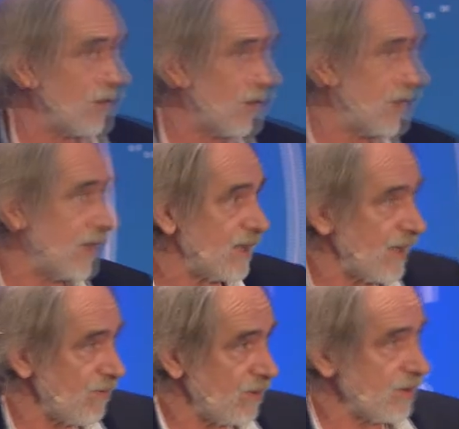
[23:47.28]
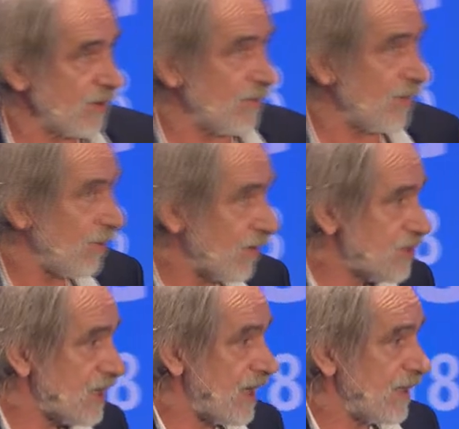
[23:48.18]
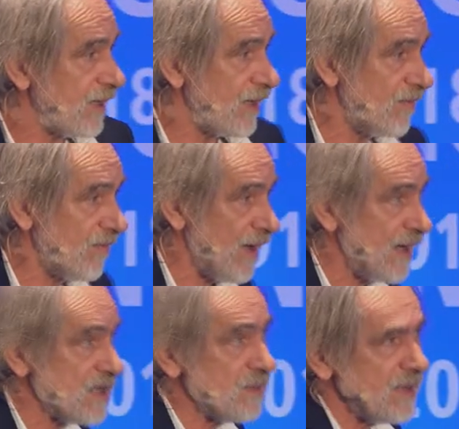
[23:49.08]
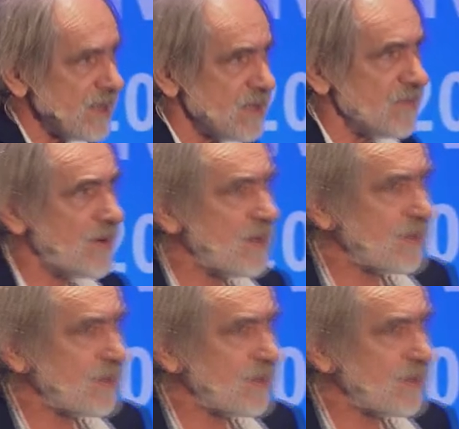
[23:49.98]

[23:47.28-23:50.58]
talk, and I won't talk about blockchain and, and finance, but it's a very